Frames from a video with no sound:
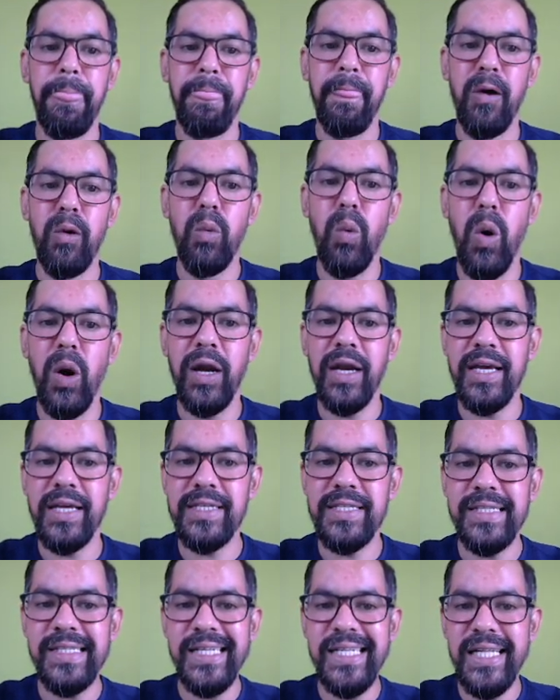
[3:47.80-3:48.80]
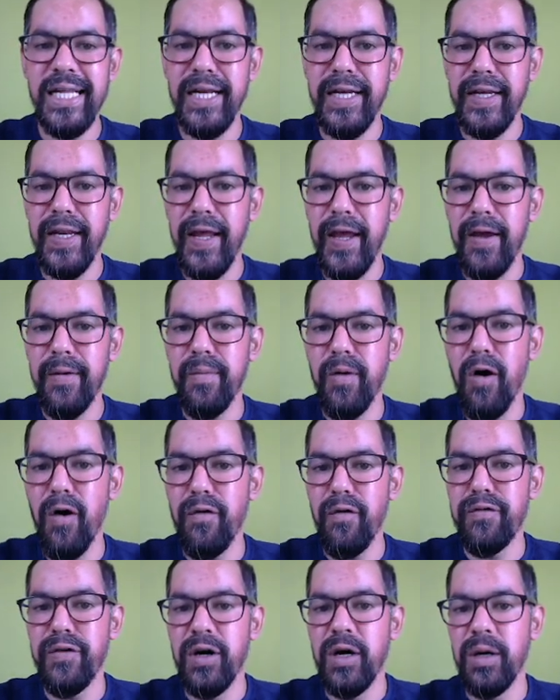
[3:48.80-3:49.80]
What is the name
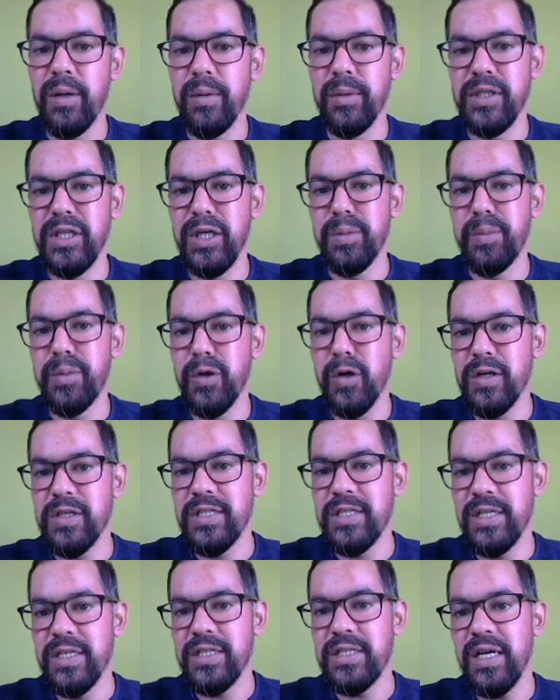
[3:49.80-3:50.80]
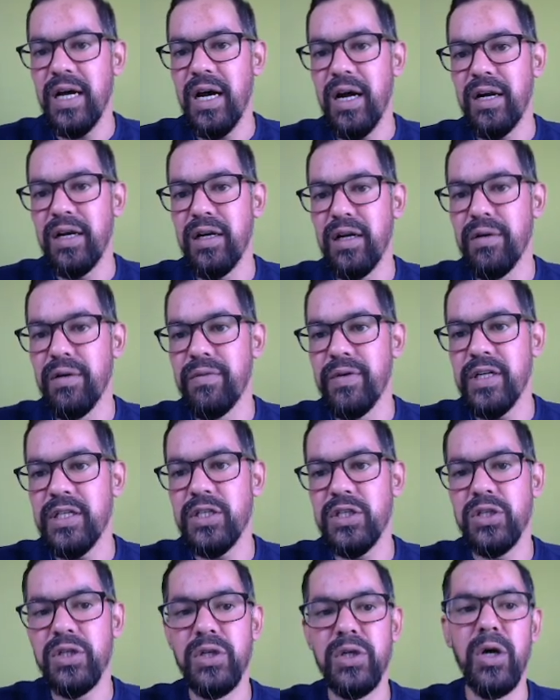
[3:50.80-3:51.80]
of the process under
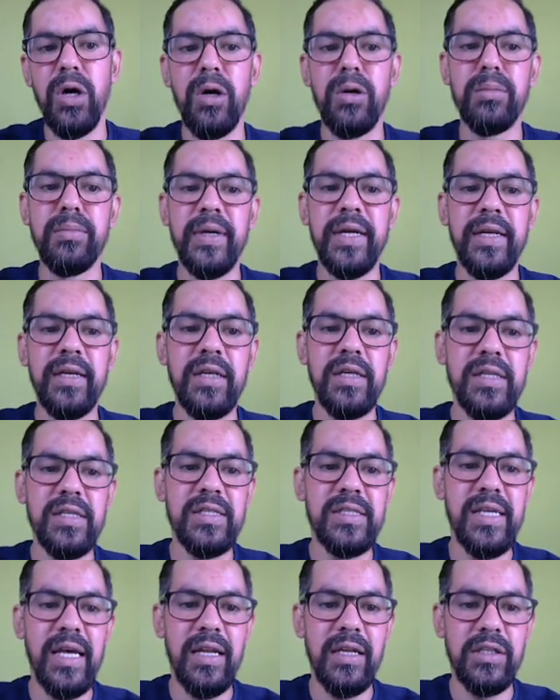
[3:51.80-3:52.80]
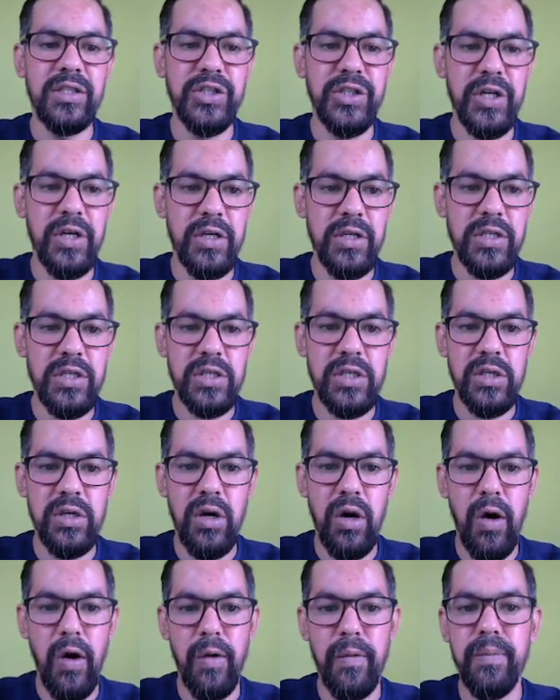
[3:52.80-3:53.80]
which government sells shares
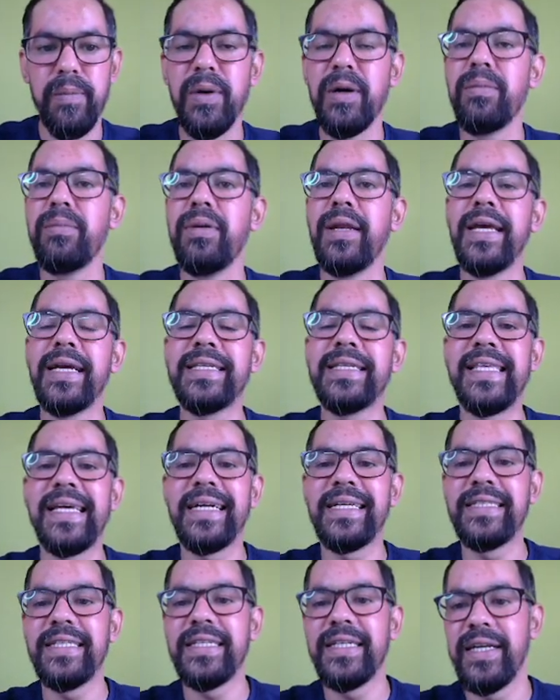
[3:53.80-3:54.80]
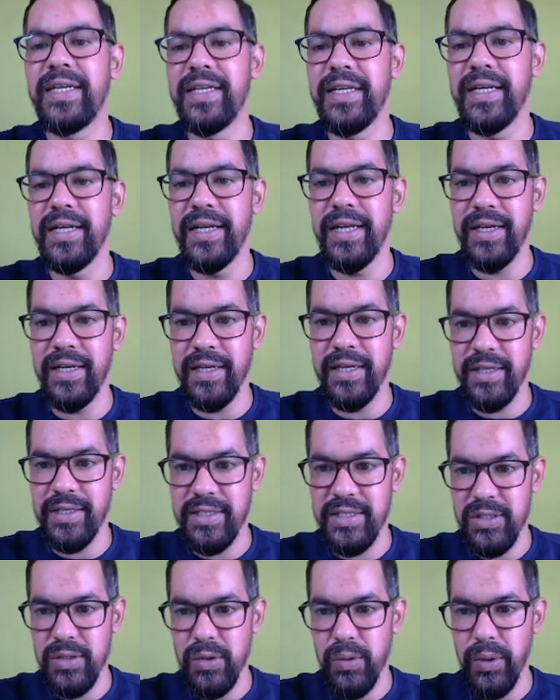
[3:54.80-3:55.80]
of public sector
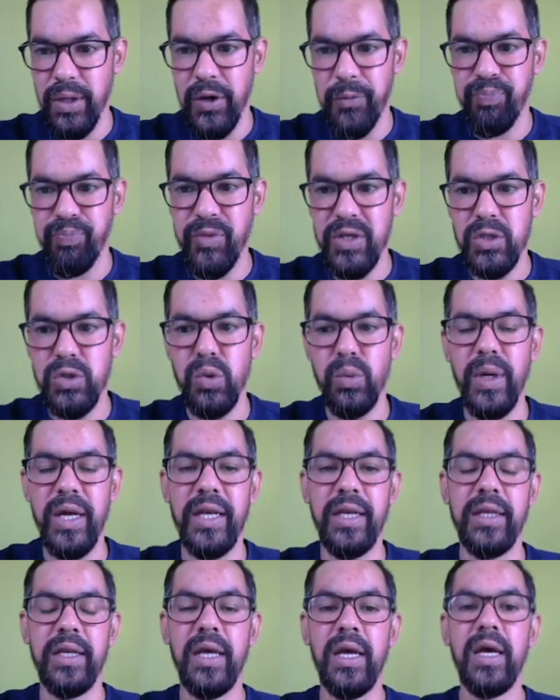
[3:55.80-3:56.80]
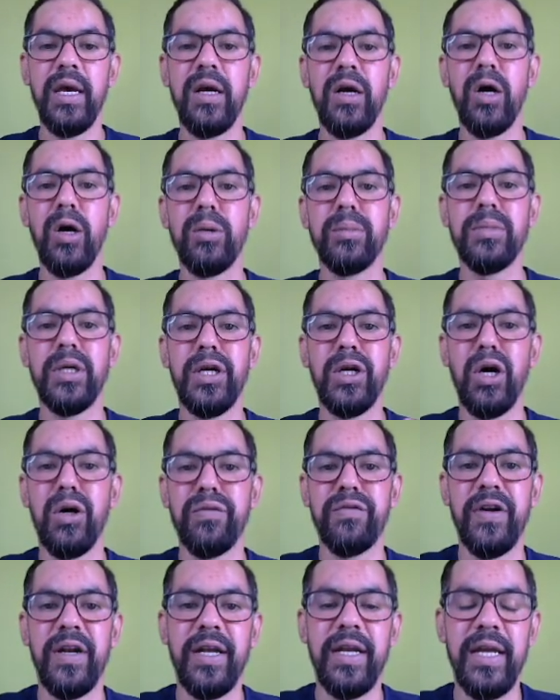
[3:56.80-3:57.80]
undertakings? Okay, so when government
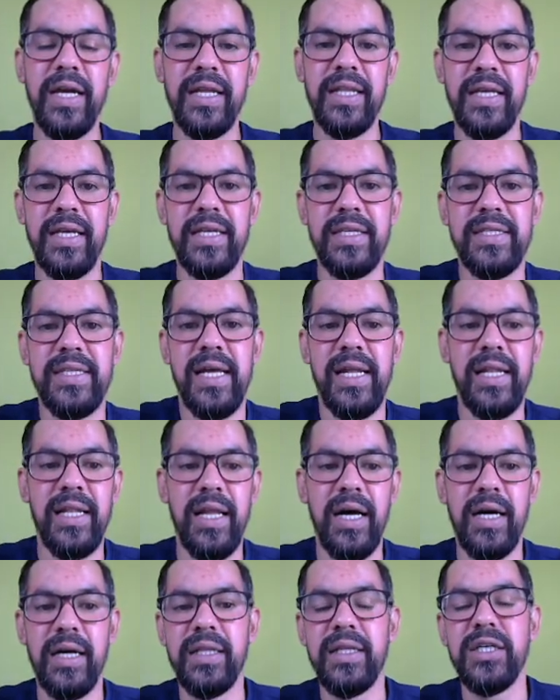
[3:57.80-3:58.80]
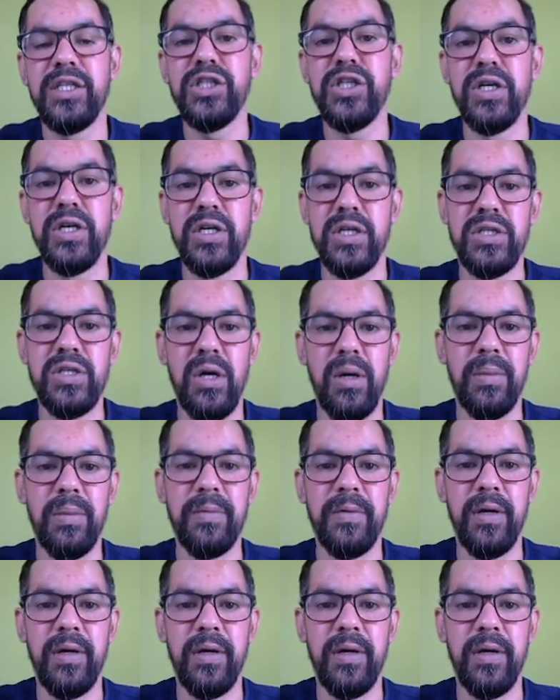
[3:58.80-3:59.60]
of India, they sell the shares of